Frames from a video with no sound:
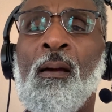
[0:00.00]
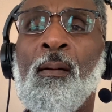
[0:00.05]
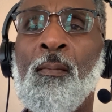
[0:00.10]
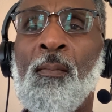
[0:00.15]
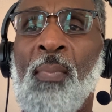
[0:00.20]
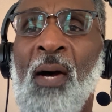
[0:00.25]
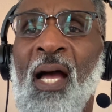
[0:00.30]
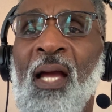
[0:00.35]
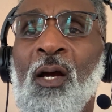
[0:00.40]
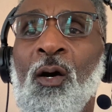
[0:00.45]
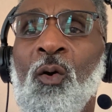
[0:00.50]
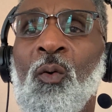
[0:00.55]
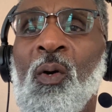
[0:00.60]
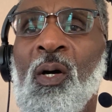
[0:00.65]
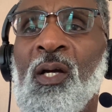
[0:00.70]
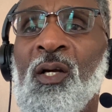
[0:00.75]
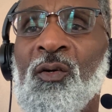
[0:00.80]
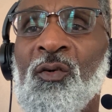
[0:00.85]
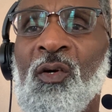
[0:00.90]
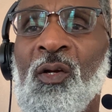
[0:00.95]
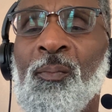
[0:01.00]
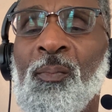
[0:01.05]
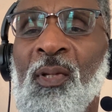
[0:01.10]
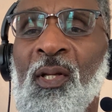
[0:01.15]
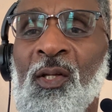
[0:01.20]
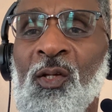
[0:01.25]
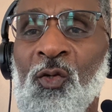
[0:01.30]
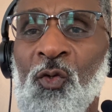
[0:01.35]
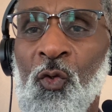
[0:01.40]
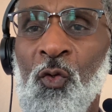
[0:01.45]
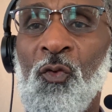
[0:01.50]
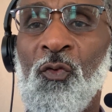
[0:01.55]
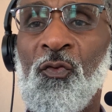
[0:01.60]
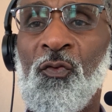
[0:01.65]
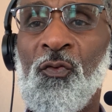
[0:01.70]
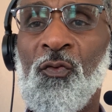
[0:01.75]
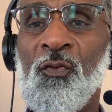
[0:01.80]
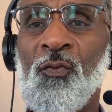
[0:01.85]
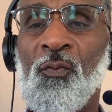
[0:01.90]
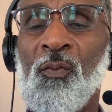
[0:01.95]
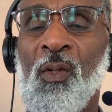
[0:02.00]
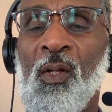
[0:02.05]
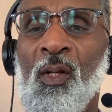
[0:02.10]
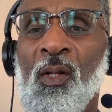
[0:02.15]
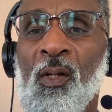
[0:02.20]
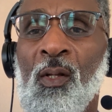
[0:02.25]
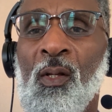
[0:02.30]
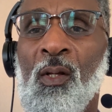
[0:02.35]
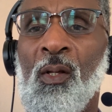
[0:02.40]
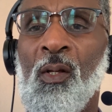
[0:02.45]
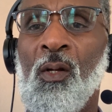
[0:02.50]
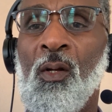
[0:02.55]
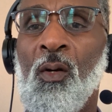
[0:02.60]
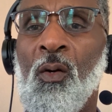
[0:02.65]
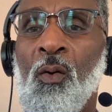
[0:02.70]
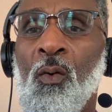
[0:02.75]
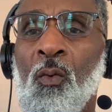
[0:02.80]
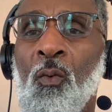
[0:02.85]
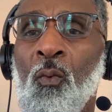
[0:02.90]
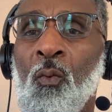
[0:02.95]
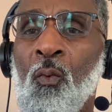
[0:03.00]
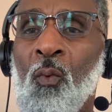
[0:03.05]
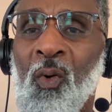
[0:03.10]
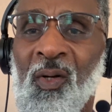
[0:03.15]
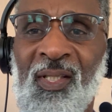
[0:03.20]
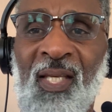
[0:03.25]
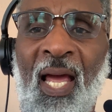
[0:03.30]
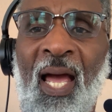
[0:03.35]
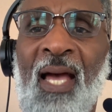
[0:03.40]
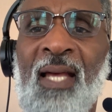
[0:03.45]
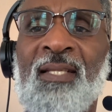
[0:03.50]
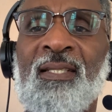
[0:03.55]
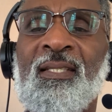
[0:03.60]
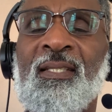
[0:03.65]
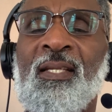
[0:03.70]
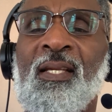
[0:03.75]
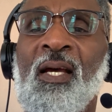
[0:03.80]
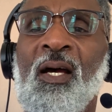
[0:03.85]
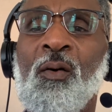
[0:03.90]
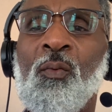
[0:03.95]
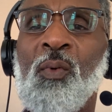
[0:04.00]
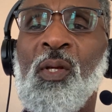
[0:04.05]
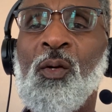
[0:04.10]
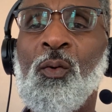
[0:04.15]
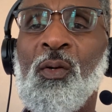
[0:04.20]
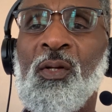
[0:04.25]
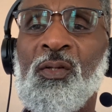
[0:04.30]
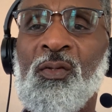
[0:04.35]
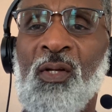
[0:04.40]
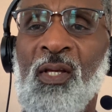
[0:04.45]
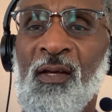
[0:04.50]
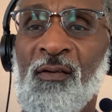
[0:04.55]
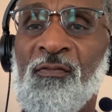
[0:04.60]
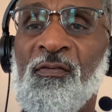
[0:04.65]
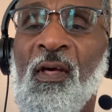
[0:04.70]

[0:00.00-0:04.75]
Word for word: by our Caribbean youth. What answer are we going to give